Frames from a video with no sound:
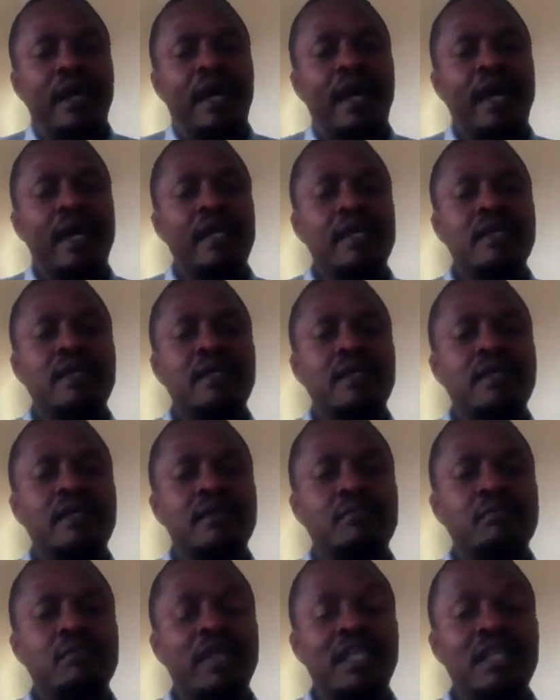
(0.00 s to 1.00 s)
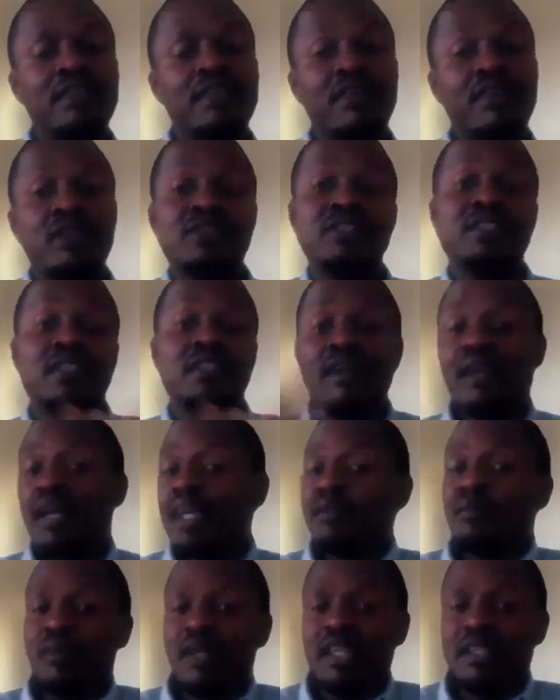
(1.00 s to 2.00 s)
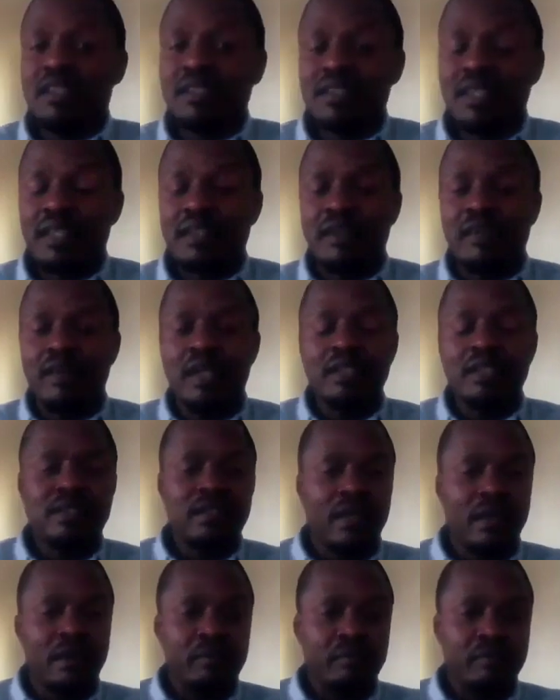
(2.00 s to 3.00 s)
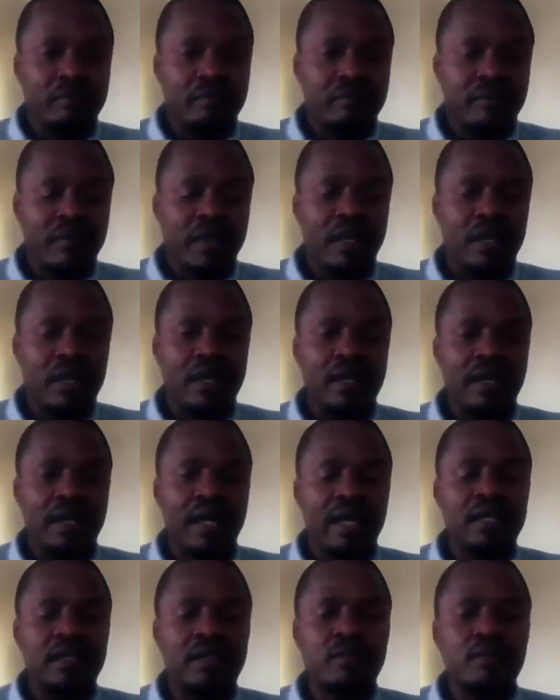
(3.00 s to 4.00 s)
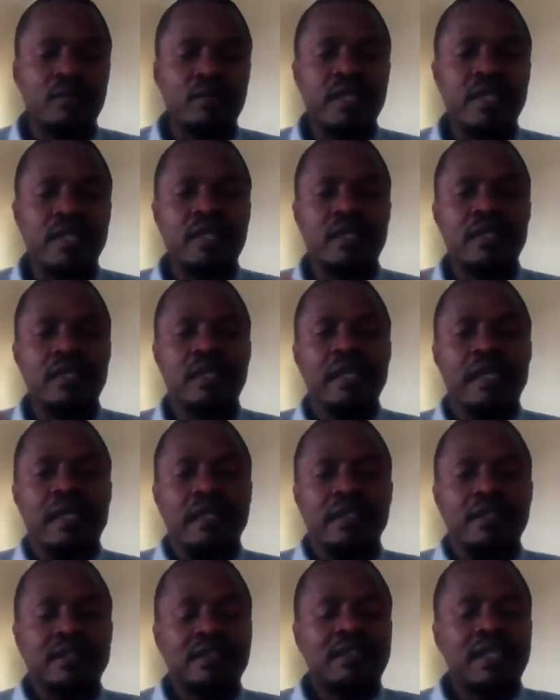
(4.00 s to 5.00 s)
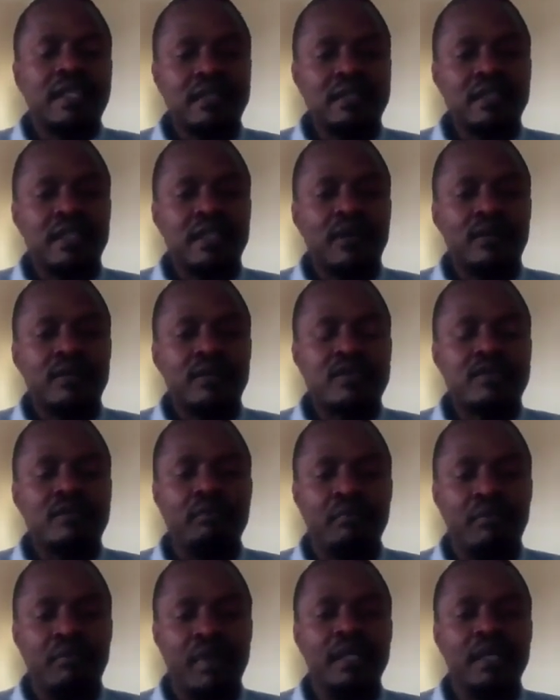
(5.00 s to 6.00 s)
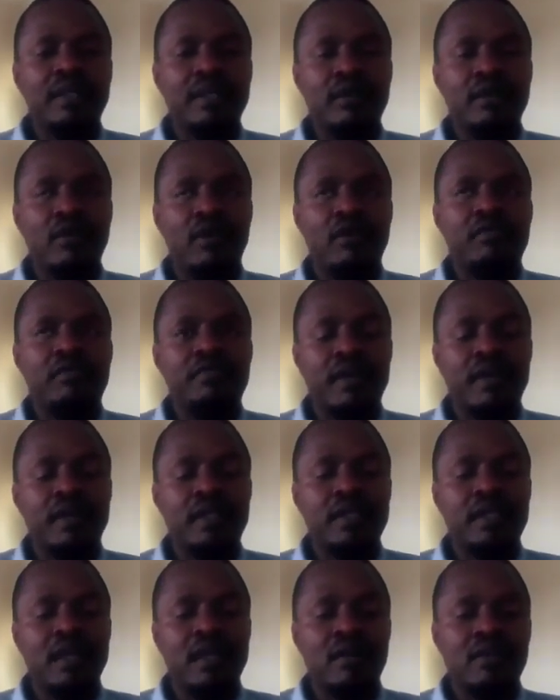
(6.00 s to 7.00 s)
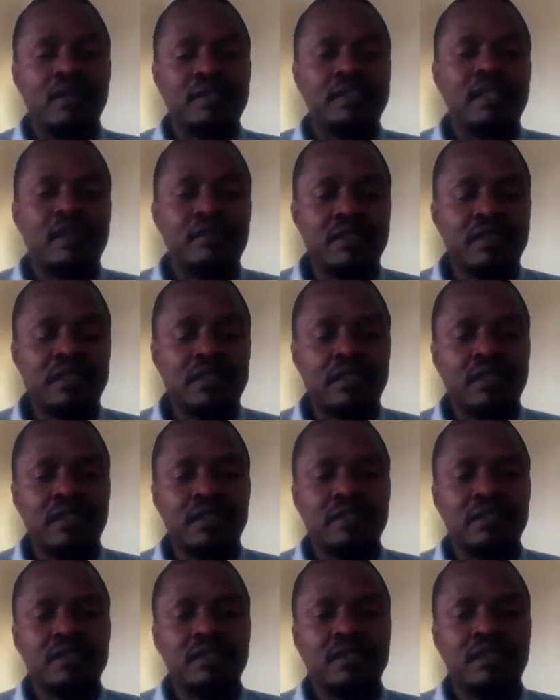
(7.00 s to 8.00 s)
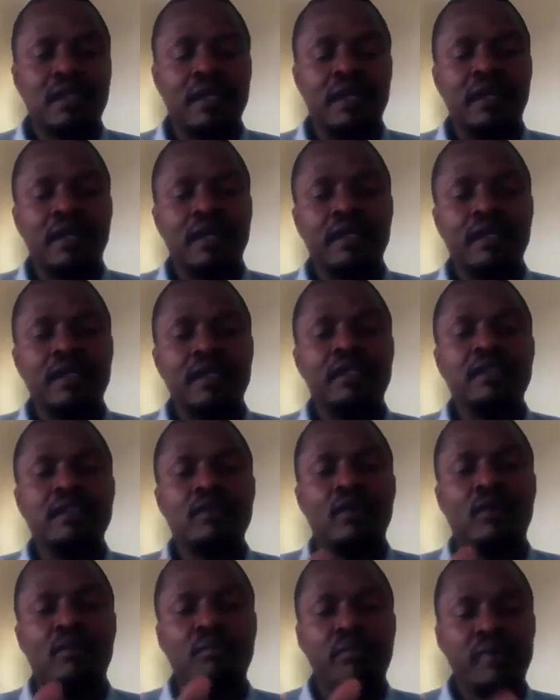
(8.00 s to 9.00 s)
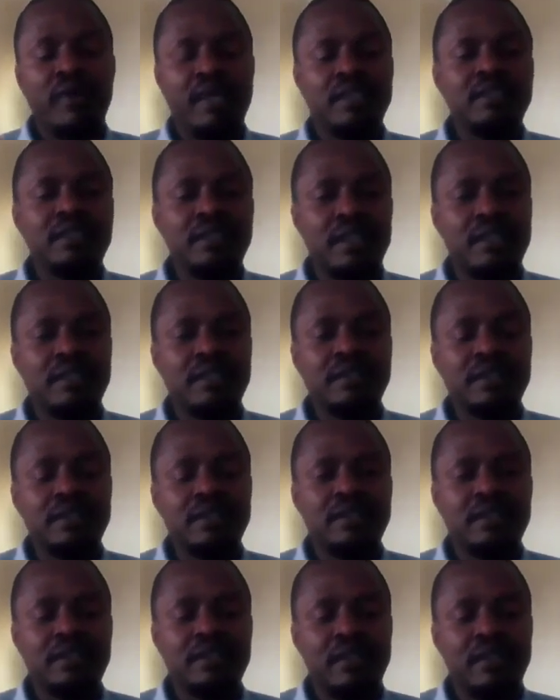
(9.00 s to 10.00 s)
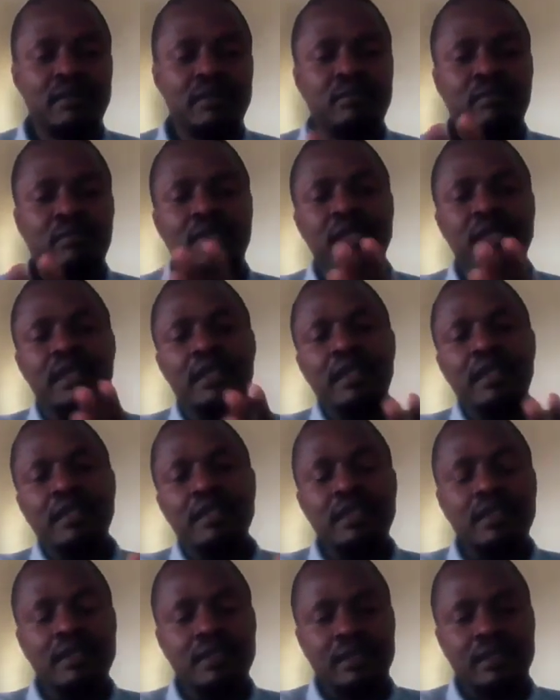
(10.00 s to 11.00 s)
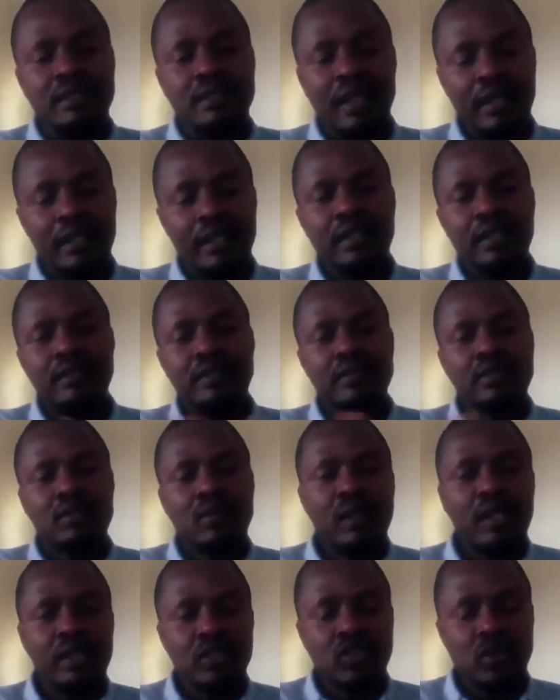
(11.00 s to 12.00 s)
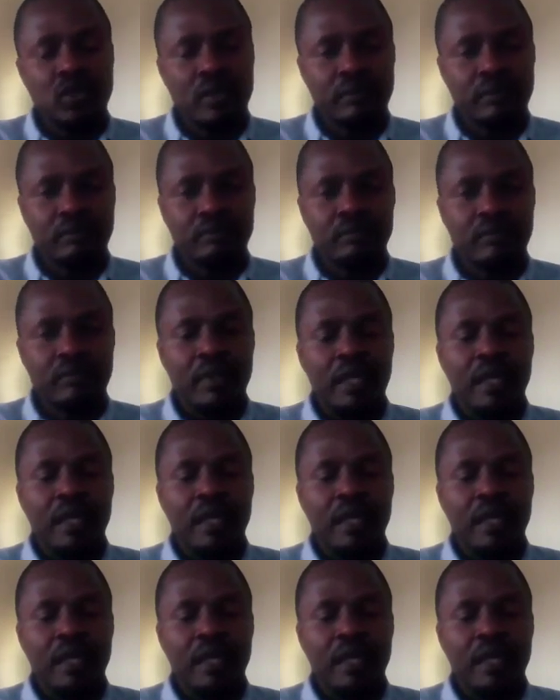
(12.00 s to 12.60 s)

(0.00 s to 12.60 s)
I believe I was in the right place at the right time. And we started out mainly offering our services in compressed air system design and installation.